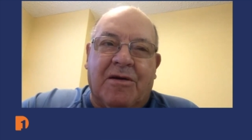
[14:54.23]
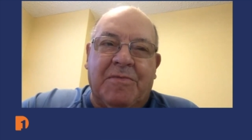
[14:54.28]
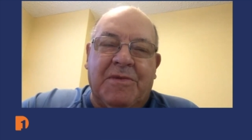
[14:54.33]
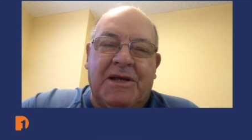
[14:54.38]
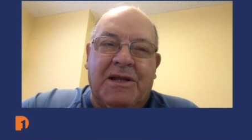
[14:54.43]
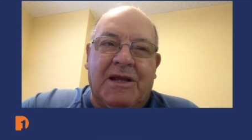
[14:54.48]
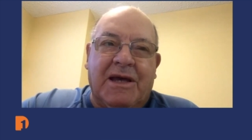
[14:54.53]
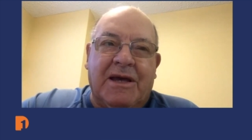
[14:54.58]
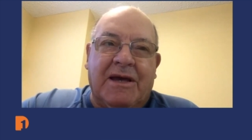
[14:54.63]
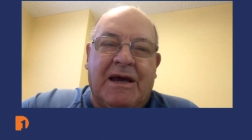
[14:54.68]
I
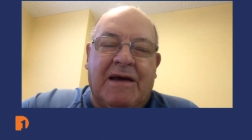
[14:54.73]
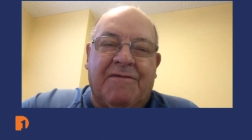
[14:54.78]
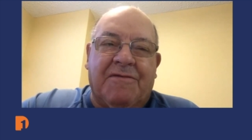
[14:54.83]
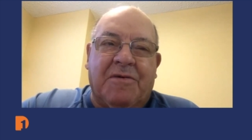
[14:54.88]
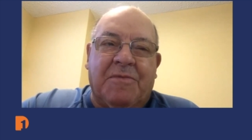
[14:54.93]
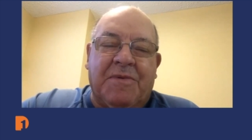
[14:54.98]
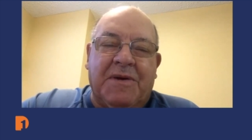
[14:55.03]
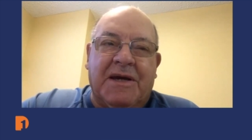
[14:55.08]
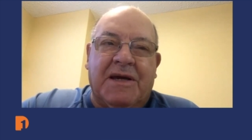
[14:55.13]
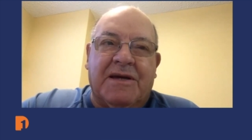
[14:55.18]
mean, they have
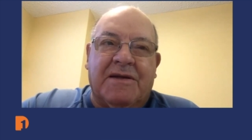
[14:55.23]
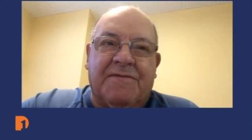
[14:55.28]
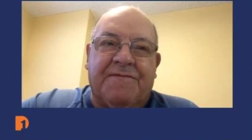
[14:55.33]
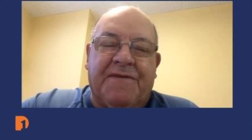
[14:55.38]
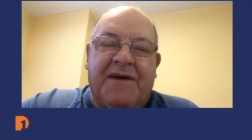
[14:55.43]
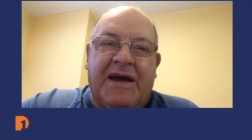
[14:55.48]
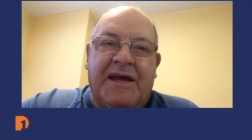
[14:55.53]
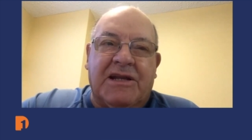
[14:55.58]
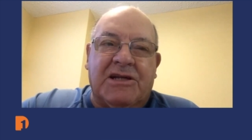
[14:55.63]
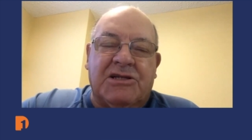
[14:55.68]
a big
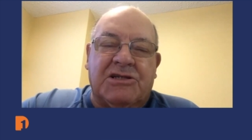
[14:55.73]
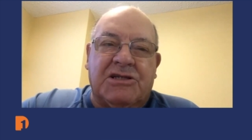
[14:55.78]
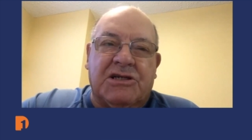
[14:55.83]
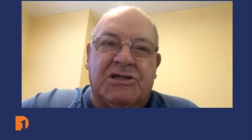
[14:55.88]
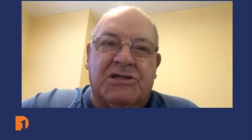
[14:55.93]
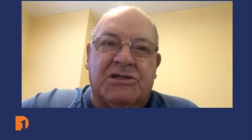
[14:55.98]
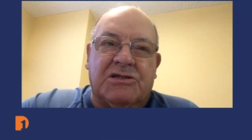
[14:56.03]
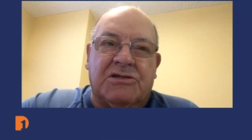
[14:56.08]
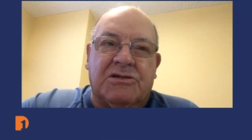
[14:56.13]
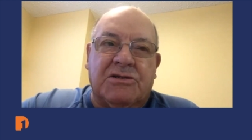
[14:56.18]
advantage,
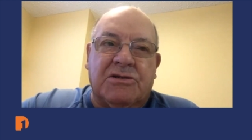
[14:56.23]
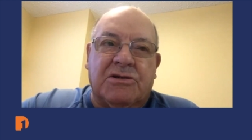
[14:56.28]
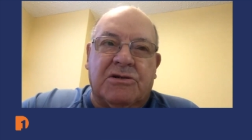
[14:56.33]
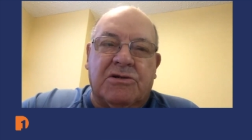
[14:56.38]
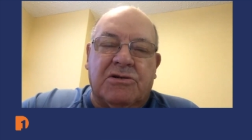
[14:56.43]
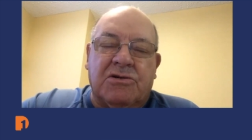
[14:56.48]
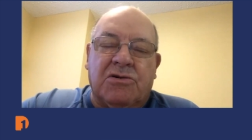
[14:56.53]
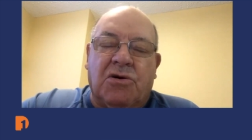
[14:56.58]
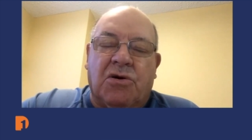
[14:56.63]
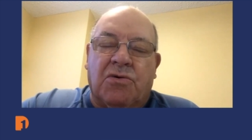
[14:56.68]
as you
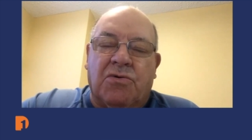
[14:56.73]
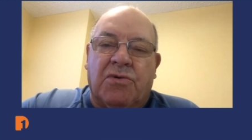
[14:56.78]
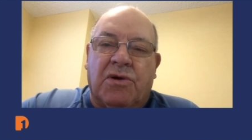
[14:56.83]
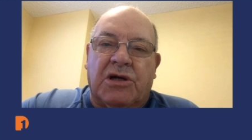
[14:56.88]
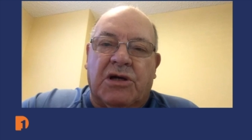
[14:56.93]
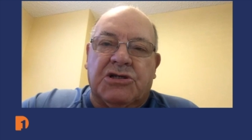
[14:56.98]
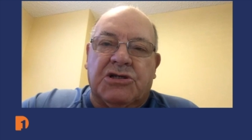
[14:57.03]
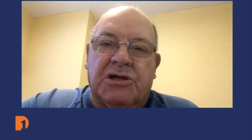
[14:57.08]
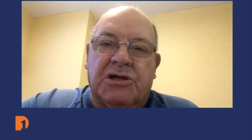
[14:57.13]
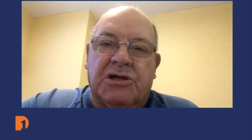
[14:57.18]
know,
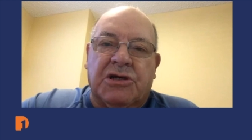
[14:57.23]
Russia.